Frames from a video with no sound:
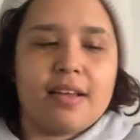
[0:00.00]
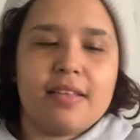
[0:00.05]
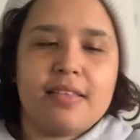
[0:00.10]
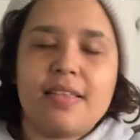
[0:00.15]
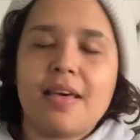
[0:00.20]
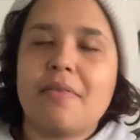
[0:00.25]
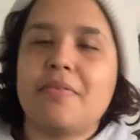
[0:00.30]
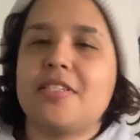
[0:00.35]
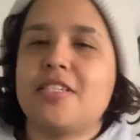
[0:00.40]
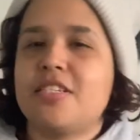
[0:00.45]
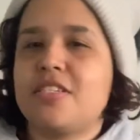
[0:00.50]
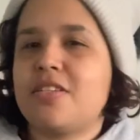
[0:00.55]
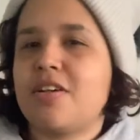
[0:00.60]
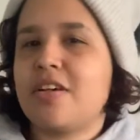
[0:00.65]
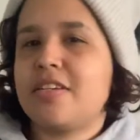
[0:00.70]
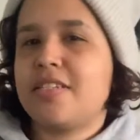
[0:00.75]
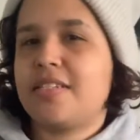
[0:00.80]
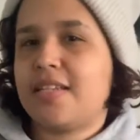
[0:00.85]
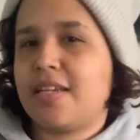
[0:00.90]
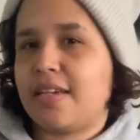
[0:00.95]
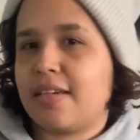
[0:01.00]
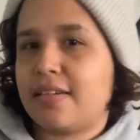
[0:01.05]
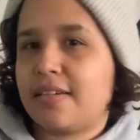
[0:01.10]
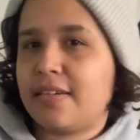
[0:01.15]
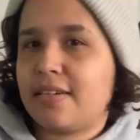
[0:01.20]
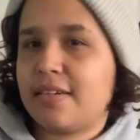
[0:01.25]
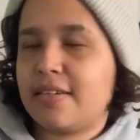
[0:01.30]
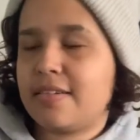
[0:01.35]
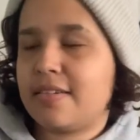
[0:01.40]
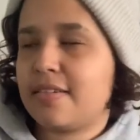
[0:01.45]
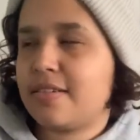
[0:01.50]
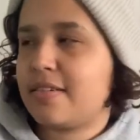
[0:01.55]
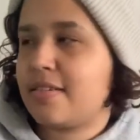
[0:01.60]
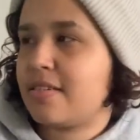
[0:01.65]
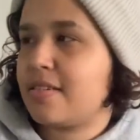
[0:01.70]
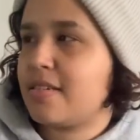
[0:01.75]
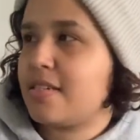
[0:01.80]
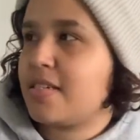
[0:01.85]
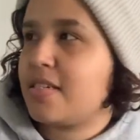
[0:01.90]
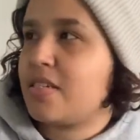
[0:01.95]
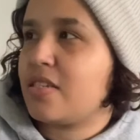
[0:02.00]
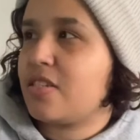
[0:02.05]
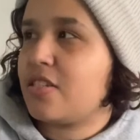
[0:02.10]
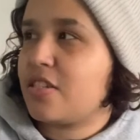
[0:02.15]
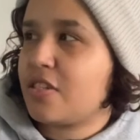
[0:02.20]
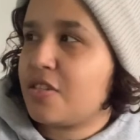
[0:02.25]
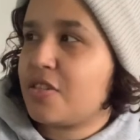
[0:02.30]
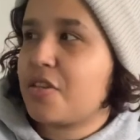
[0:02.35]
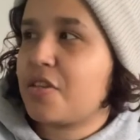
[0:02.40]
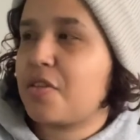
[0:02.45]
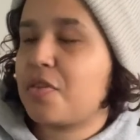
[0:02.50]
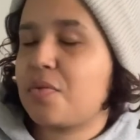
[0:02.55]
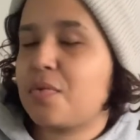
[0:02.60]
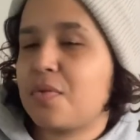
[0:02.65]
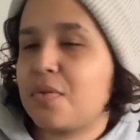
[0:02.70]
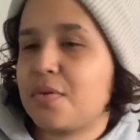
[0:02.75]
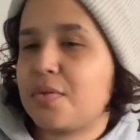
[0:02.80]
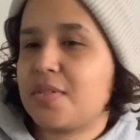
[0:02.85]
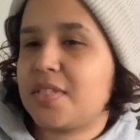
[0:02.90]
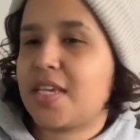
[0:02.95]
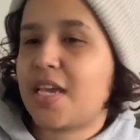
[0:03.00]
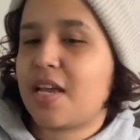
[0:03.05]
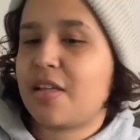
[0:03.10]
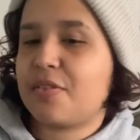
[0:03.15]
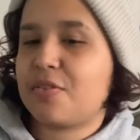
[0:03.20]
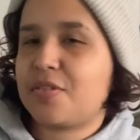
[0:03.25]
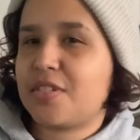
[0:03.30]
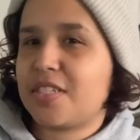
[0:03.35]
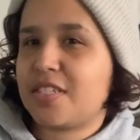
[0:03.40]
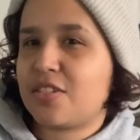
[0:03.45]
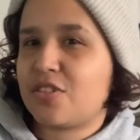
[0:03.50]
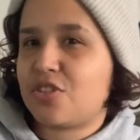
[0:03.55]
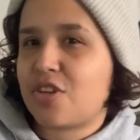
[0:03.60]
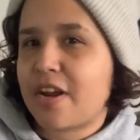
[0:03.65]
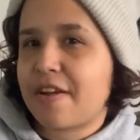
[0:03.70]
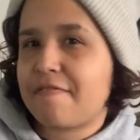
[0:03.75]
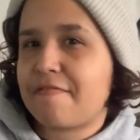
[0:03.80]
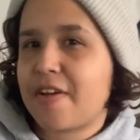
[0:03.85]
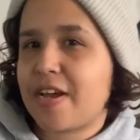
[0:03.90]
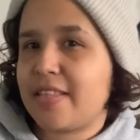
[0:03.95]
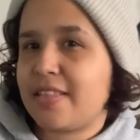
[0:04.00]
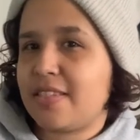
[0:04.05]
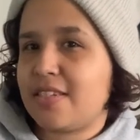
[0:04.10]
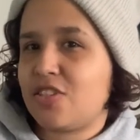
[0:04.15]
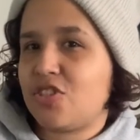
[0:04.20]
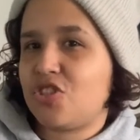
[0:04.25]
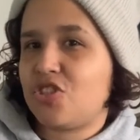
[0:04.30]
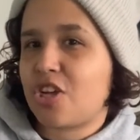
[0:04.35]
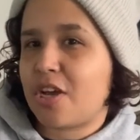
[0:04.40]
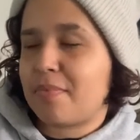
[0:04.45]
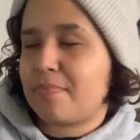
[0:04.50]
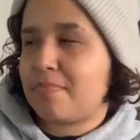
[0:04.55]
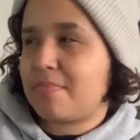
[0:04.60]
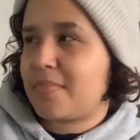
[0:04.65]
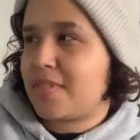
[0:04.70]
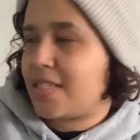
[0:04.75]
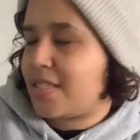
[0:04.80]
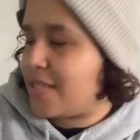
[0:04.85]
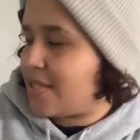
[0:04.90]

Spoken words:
that was exhausting to look through those Gaylords and try to find these gems.